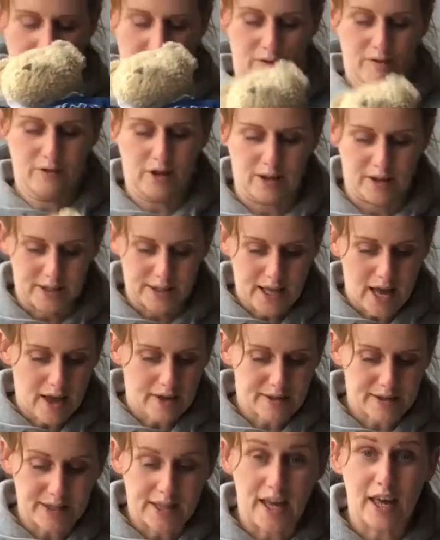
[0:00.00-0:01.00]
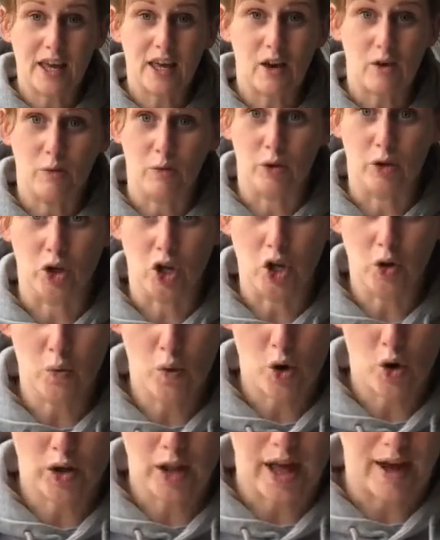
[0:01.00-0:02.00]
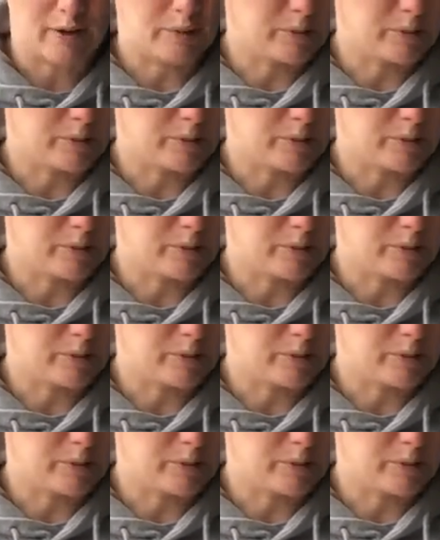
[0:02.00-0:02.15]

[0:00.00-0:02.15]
Fantastic. Will you all help